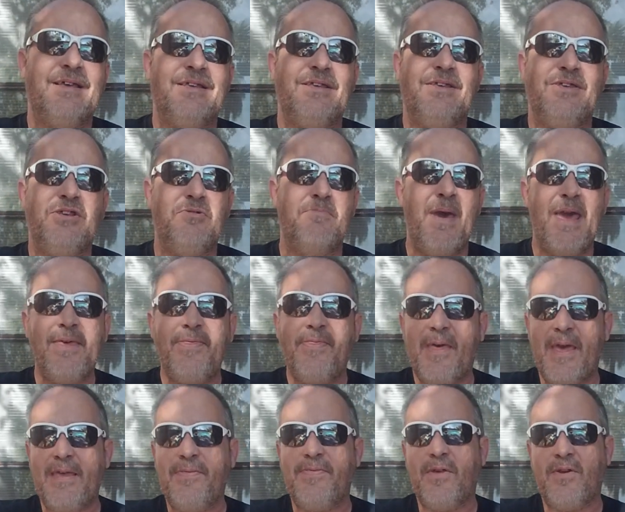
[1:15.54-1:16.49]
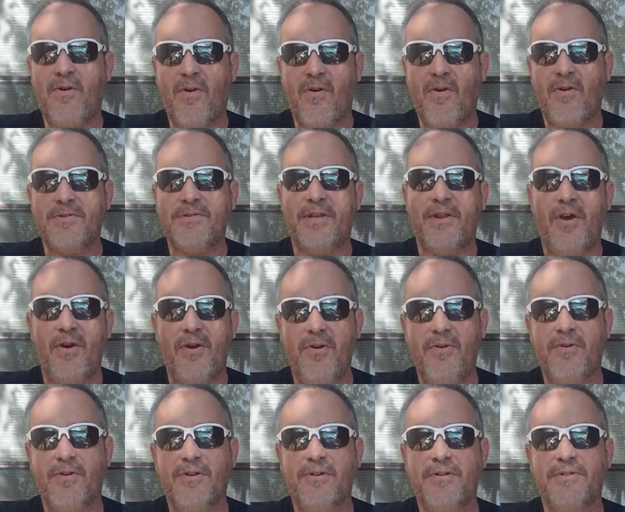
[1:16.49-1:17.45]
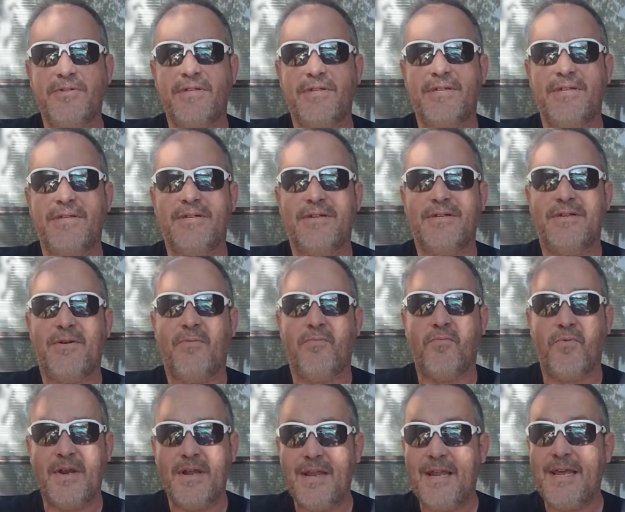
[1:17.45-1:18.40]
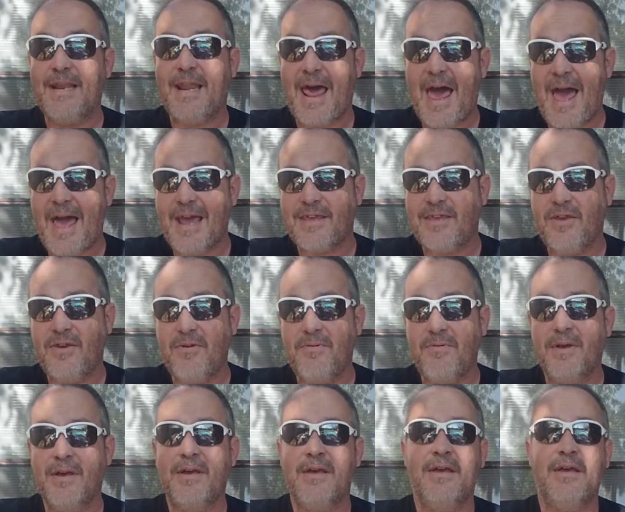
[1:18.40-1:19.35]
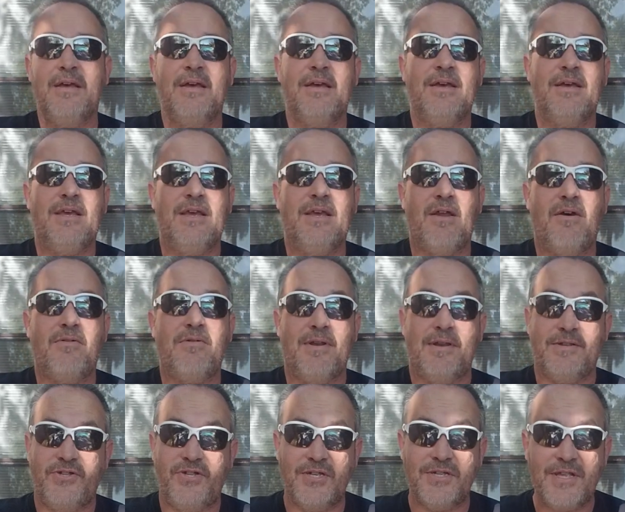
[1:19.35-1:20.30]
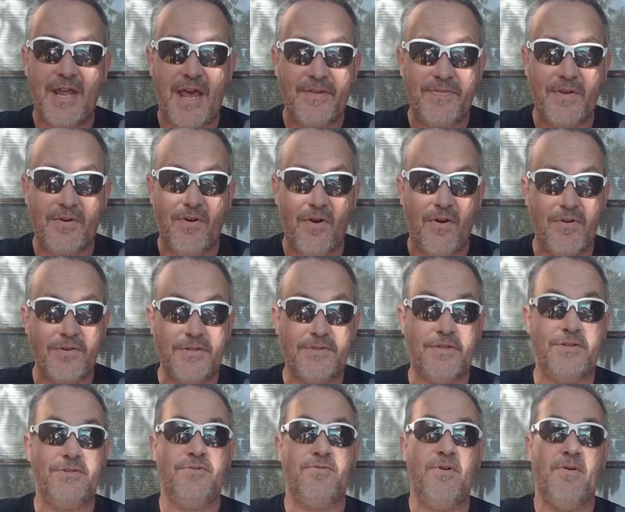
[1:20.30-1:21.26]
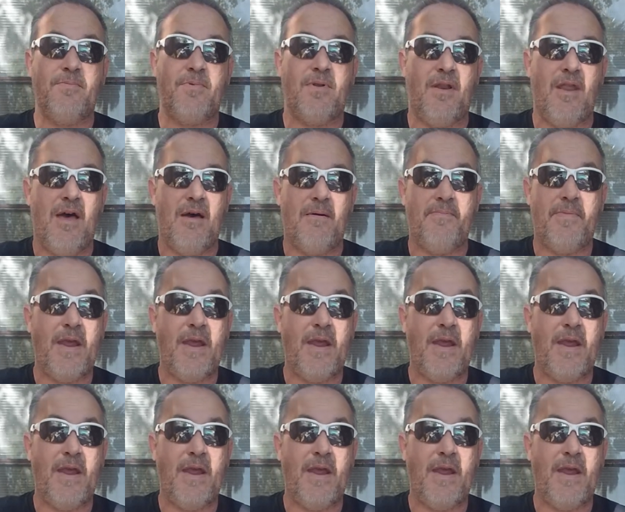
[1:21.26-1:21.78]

you may think the girls at Hooters really like you, you know, just like the girls at the strip club.